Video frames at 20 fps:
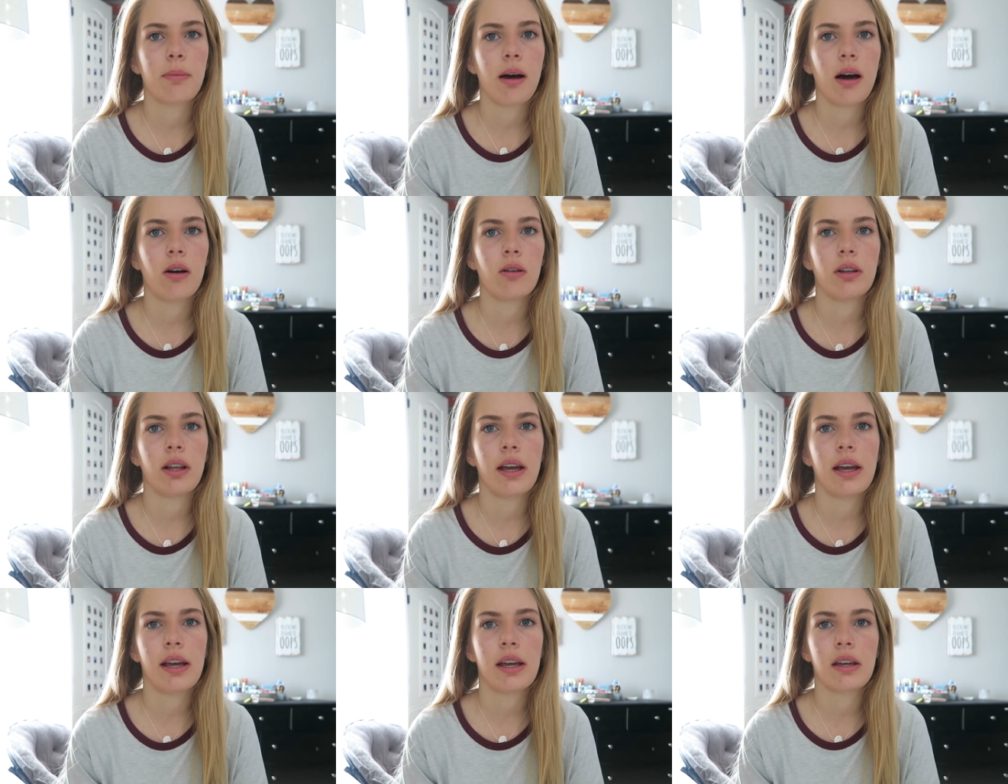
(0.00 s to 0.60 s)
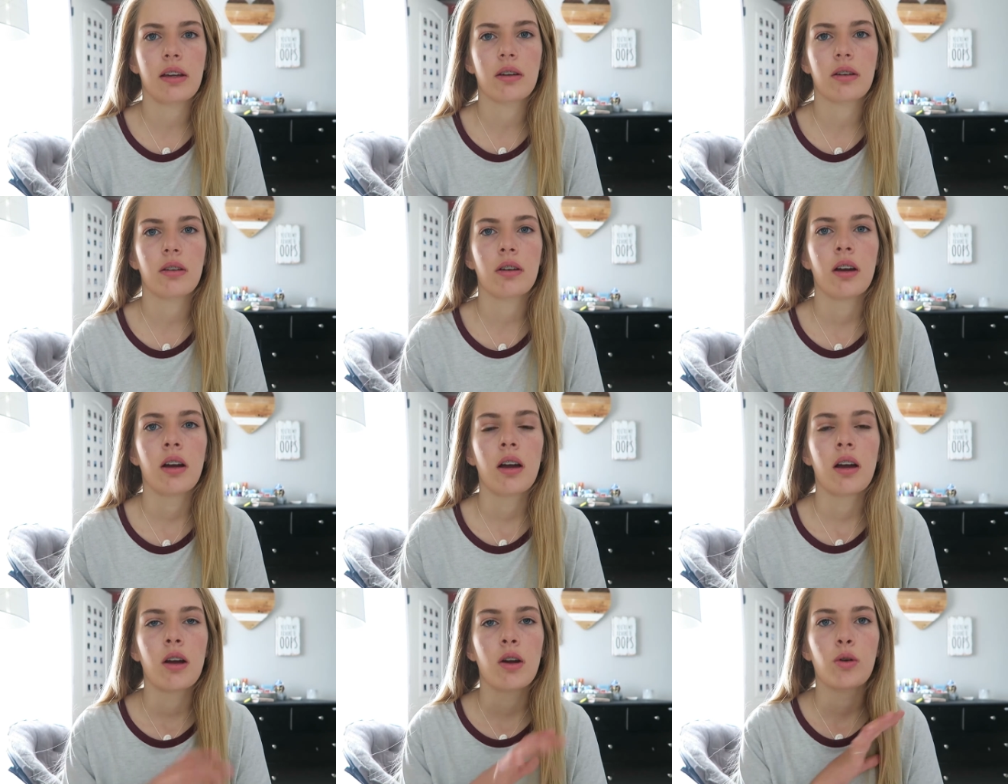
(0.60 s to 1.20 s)
about like
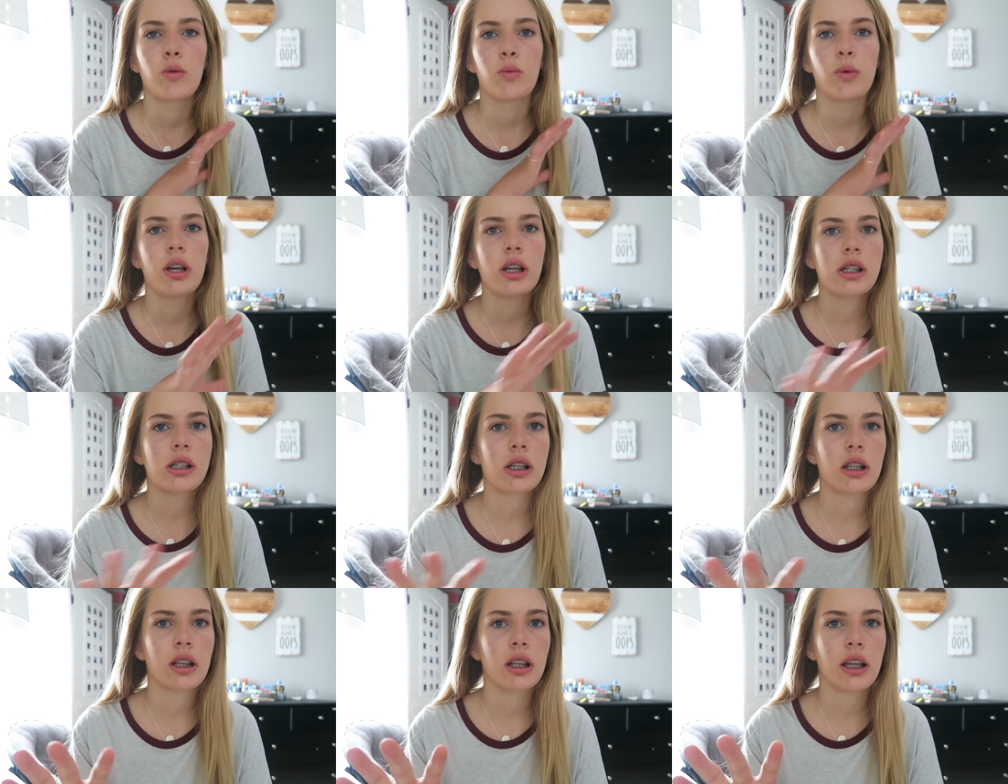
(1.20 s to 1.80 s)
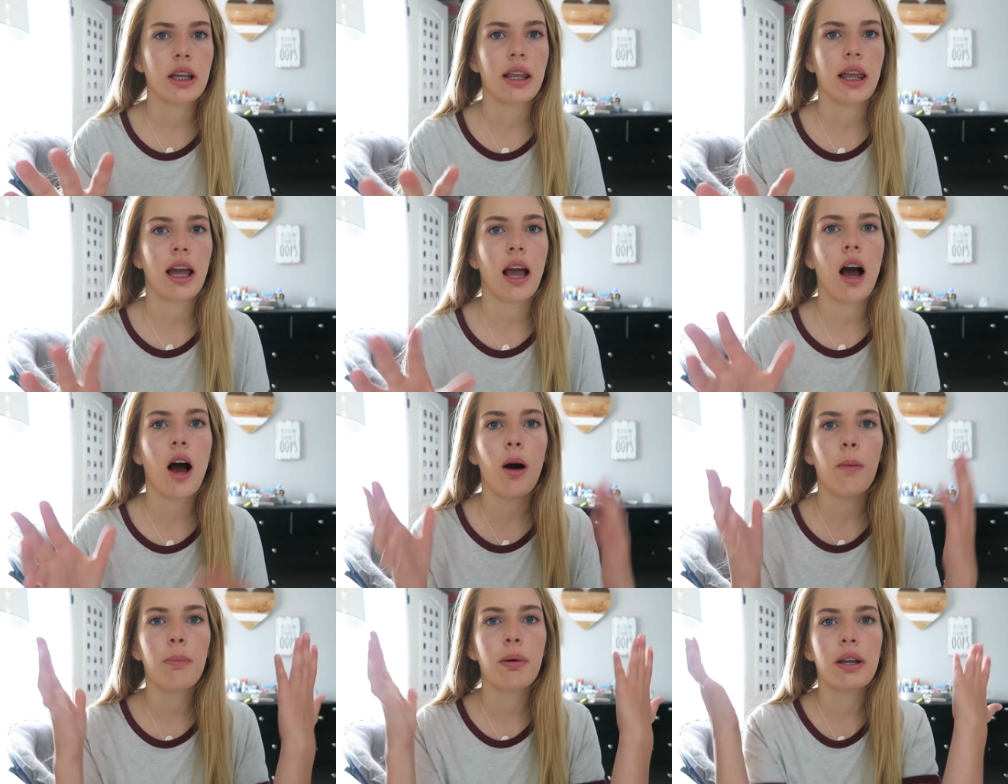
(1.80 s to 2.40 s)
recently like
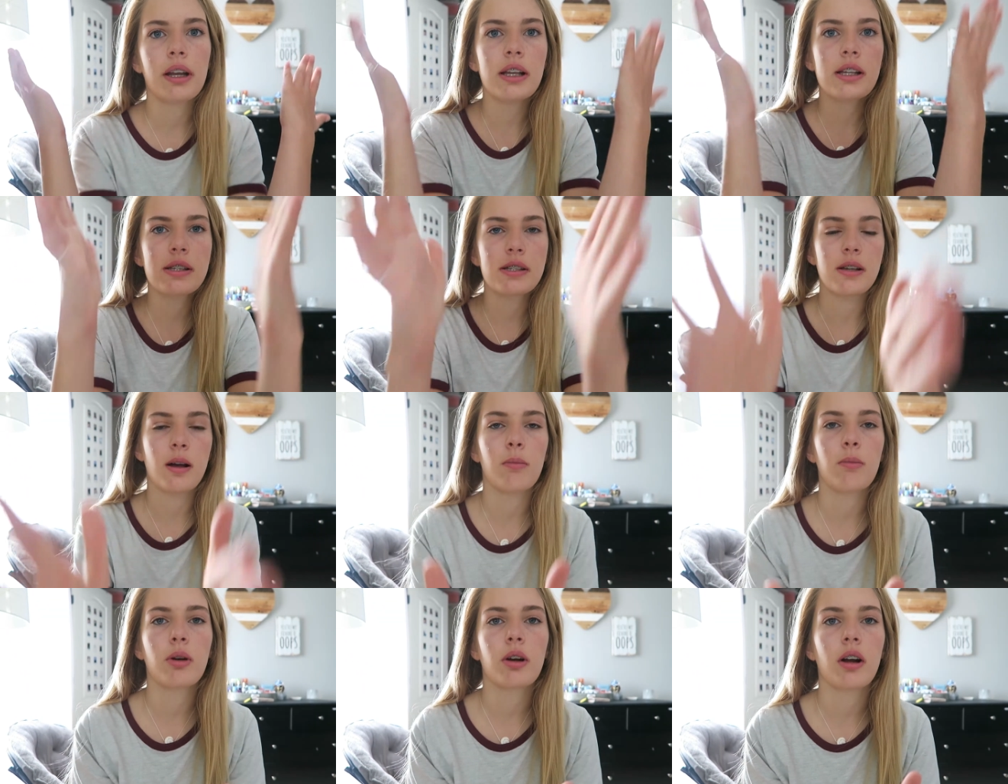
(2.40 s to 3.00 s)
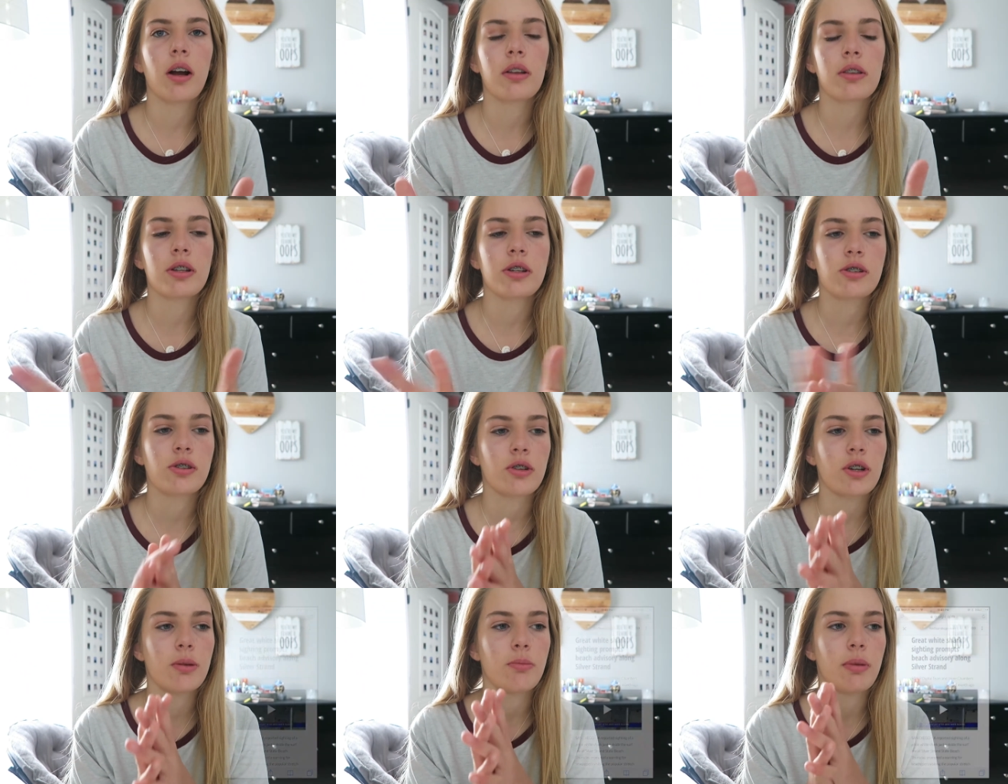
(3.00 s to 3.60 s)
i'll put it somewhere on the
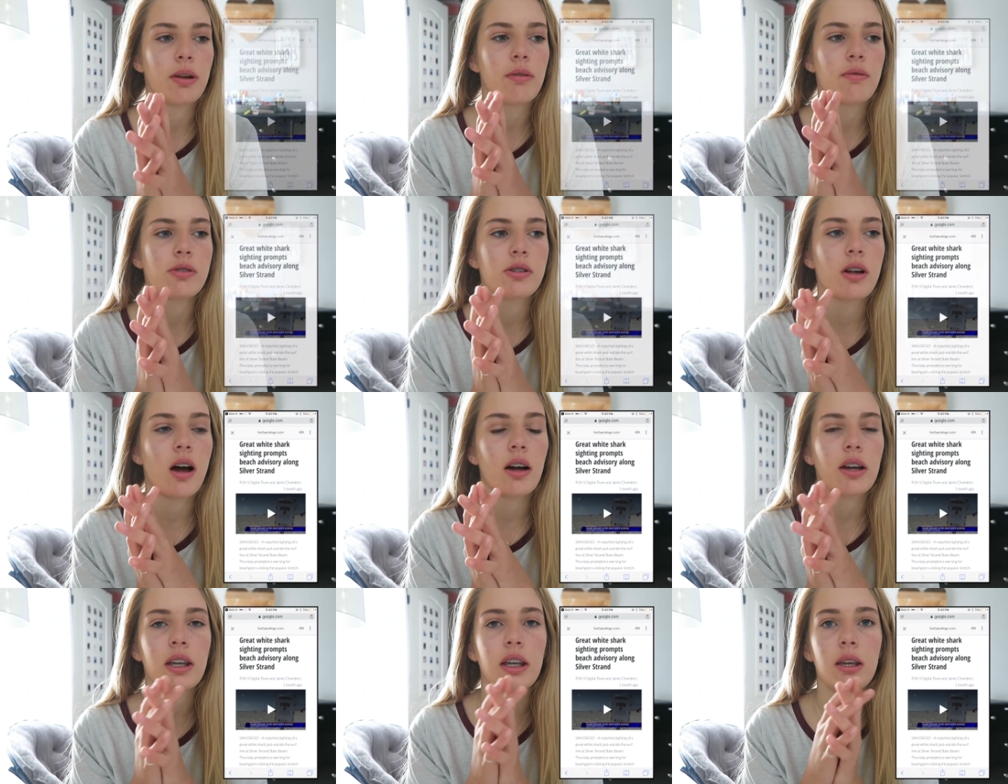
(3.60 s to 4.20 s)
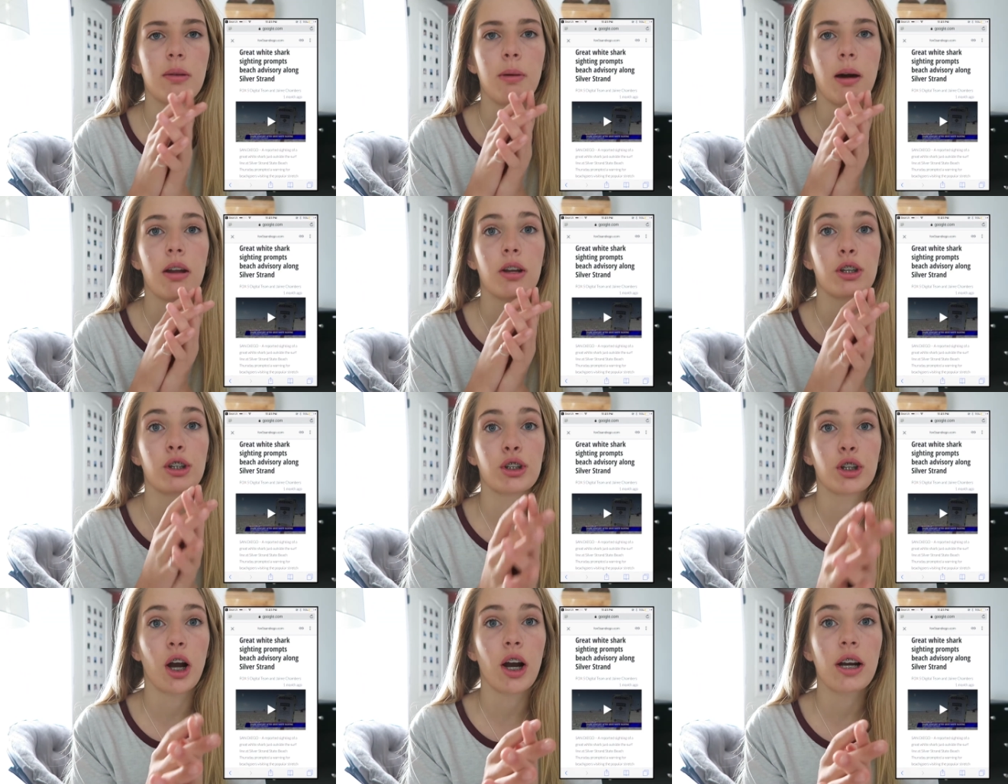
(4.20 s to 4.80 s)
screen but it was talking about
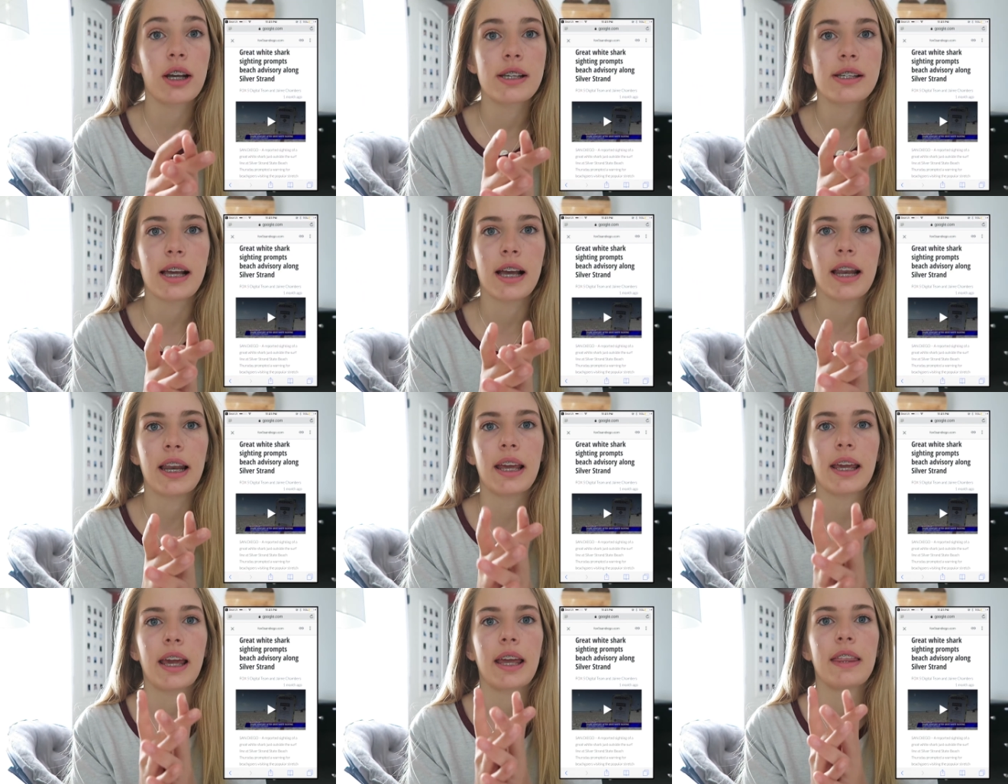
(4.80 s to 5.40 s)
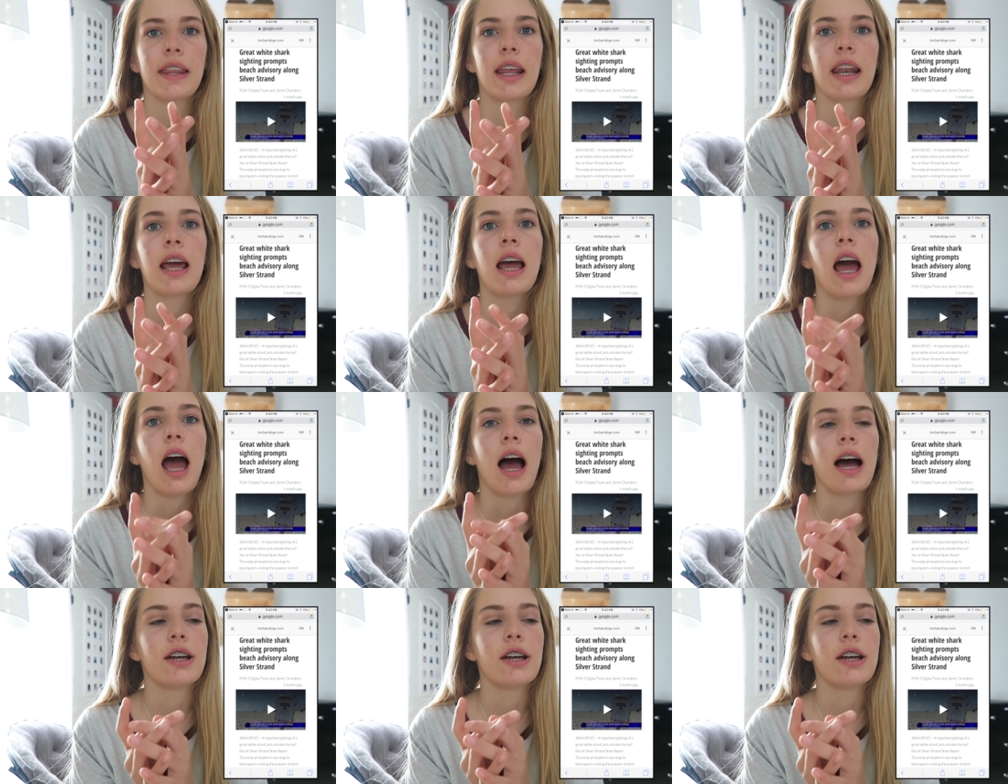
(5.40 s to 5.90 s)
a shark sighting and then